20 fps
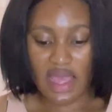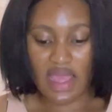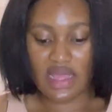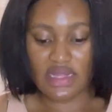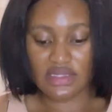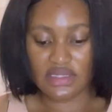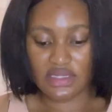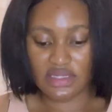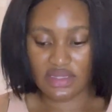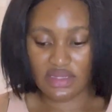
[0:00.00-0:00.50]

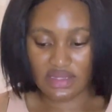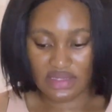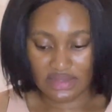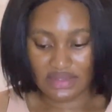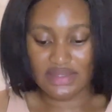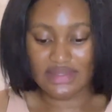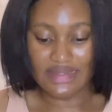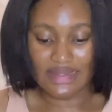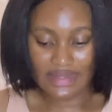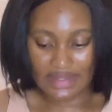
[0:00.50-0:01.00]
It's
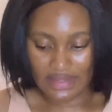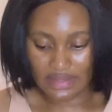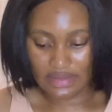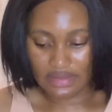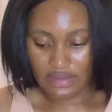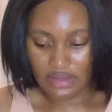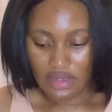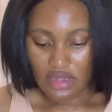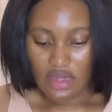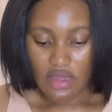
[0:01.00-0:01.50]

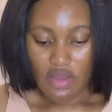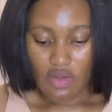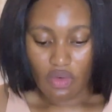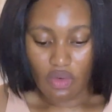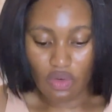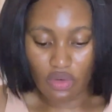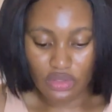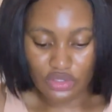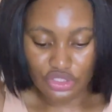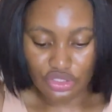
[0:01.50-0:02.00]
clean,
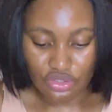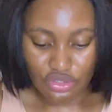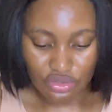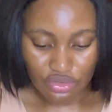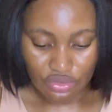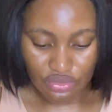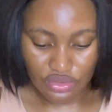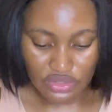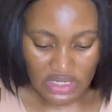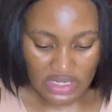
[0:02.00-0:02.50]
or just
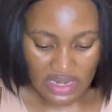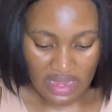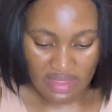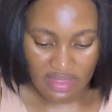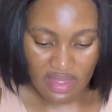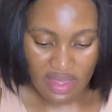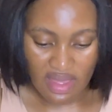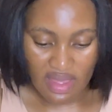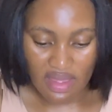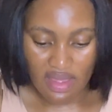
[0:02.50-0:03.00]
use
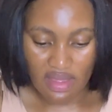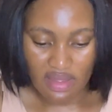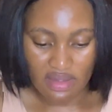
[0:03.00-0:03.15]
another